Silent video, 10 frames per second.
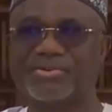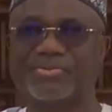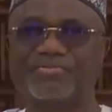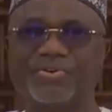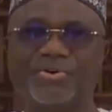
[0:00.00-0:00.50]

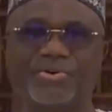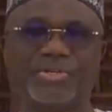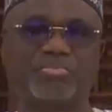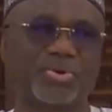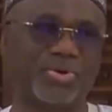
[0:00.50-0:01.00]
for
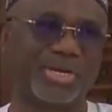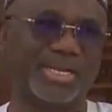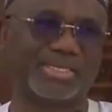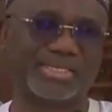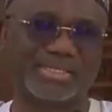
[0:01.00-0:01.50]
the
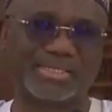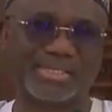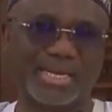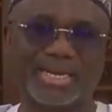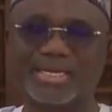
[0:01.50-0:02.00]
progress
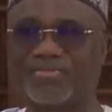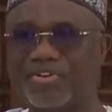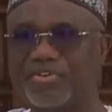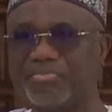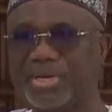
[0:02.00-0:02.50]
and
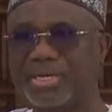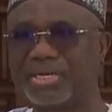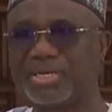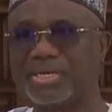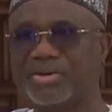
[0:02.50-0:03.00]

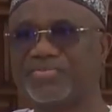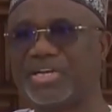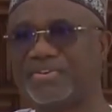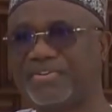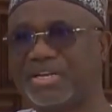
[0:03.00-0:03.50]
development of
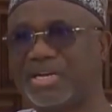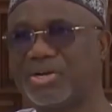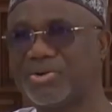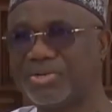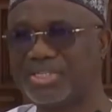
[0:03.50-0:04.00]
the African
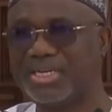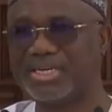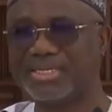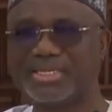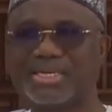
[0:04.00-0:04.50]

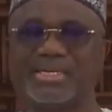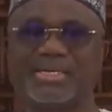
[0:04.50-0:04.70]
continent,